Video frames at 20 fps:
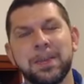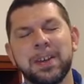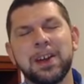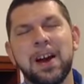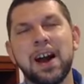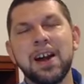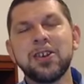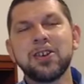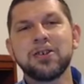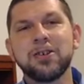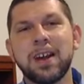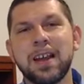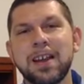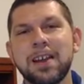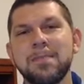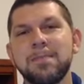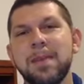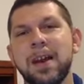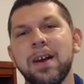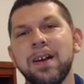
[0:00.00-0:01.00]
God
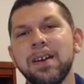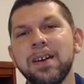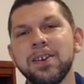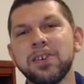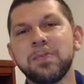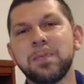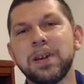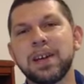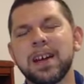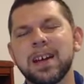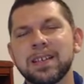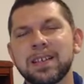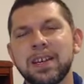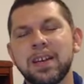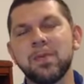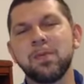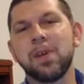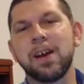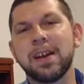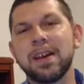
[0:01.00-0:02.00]
created marriage because
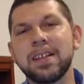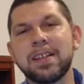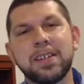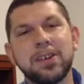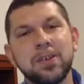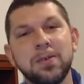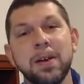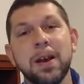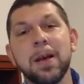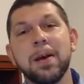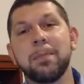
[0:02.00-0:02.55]
he wanted to